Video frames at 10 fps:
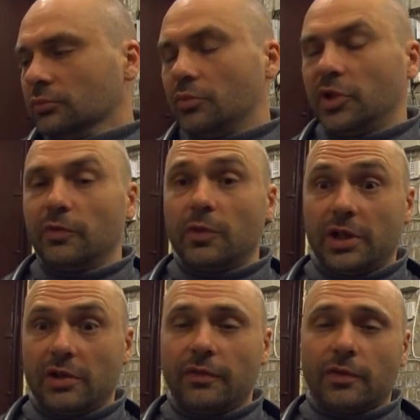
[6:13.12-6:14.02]
been
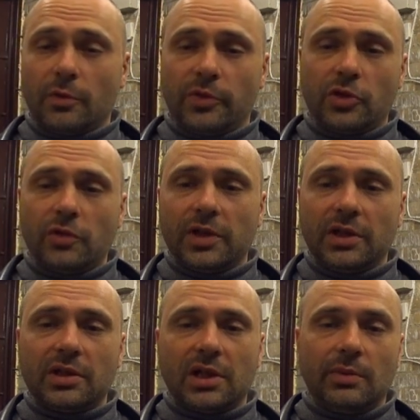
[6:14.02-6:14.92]
there from
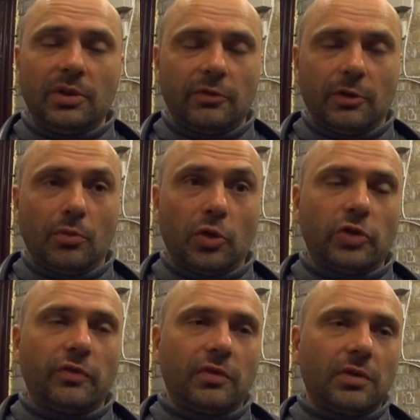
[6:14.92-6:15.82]
Soviet times, so
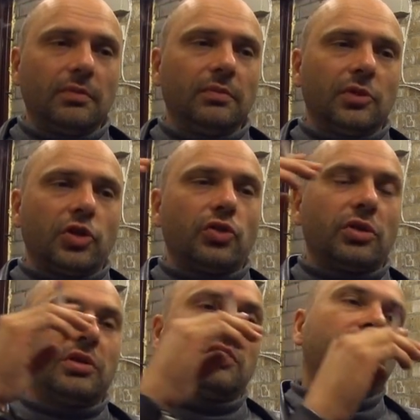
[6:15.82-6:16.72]
most of them,
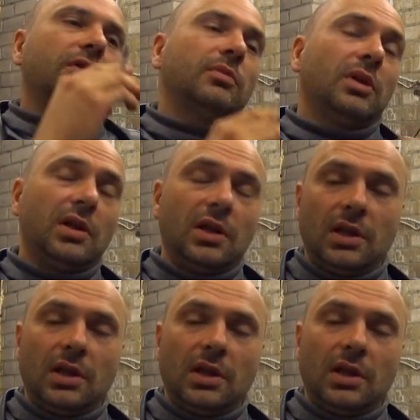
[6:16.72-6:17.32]
majority of them.